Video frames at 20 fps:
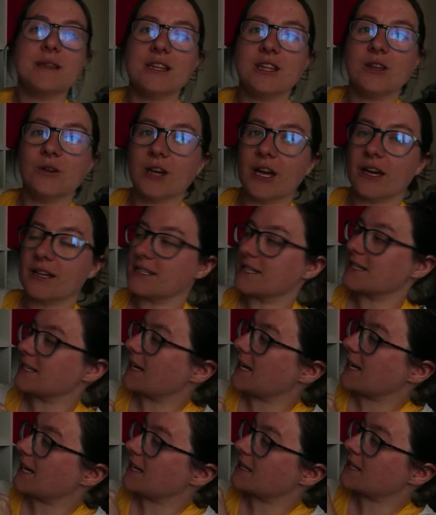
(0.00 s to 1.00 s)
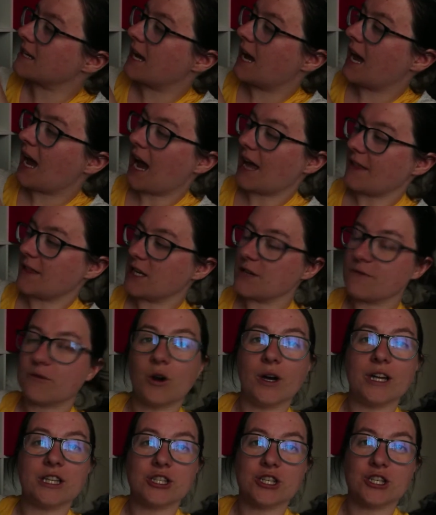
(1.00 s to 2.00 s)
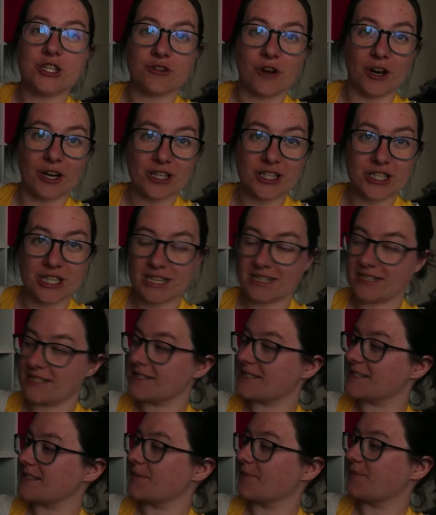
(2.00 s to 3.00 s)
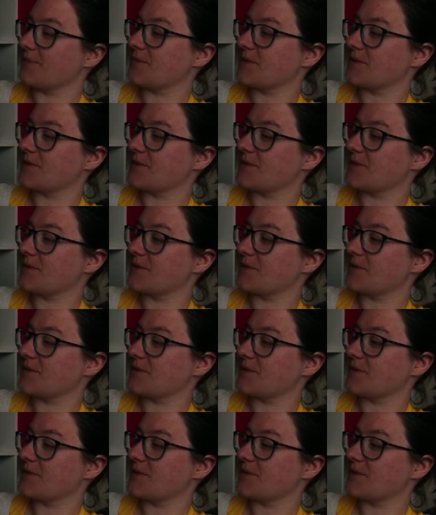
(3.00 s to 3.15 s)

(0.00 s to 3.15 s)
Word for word: you're going to need, and then you've got instructions